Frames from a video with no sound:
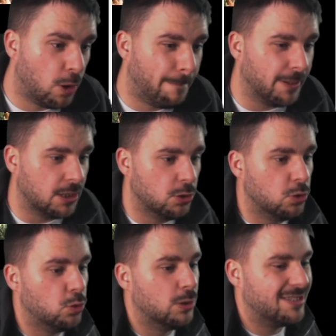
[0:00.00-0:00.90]

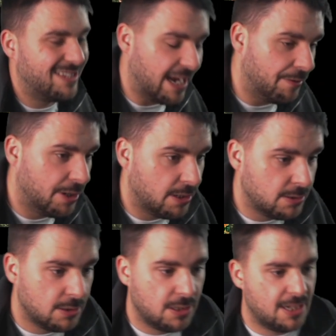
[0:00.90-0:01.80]
Blue Terror.
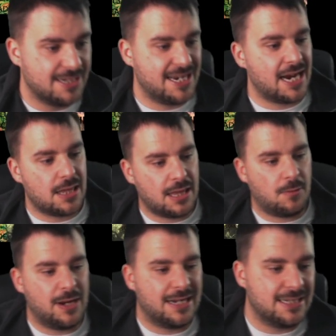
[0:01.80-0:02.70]
A deck that
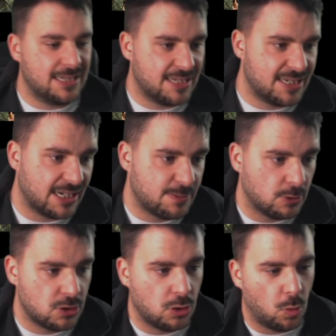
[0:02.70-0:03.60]
when I did this 9
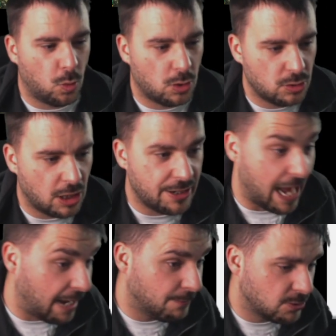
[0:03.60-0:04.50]
months ago, I
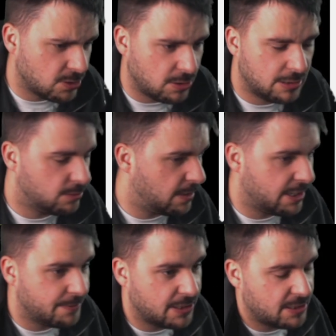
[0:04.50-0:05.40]
don't know why I
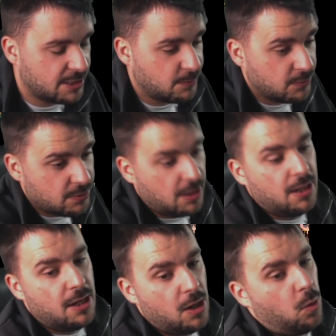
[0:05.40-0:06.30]
keep saying 6 months,
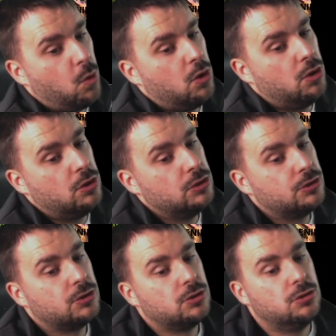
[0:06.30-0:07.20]

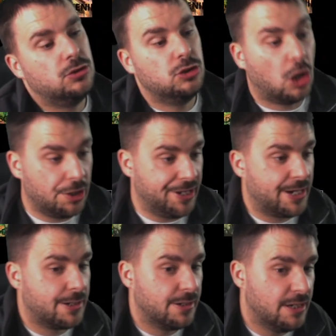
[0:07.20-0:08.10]
was not a
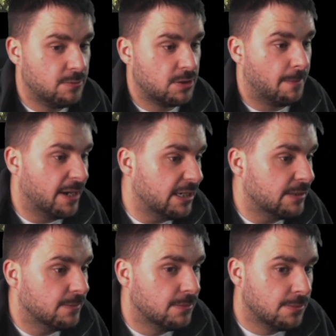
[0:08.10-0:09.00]
deck. It was a meme.